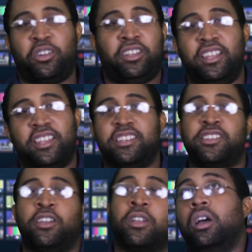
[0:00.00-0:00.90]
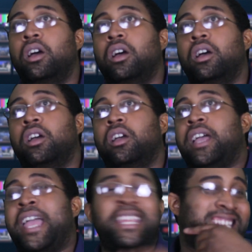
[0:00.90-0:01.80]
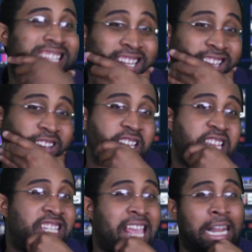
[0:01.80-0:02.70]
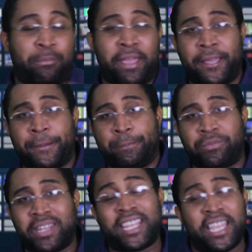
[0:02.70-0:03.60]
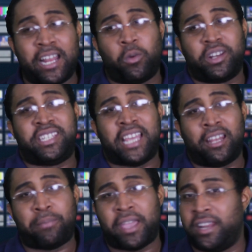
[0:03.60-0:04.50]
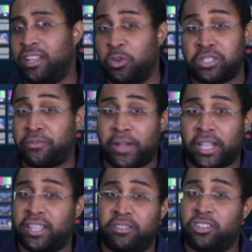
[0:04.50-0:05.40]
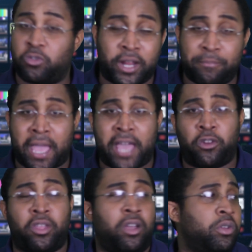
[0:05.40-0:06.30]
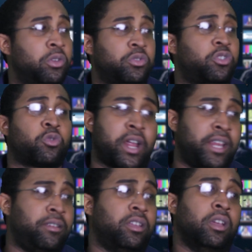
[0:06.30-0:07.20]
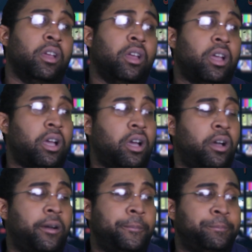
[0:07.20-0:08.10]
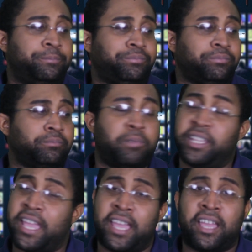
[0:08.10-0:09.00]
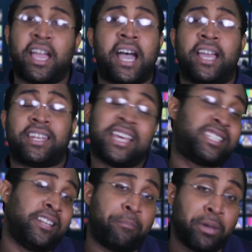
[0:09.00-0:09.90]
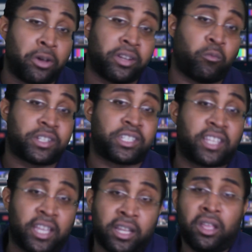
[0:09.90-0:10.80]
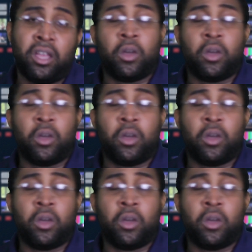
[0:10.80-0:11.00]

Clearly a joke. Ace Gully and Taliban. I gave that one to Taliban. It was a fucking great battle, though. It was great. But yeah, that's in the building once again.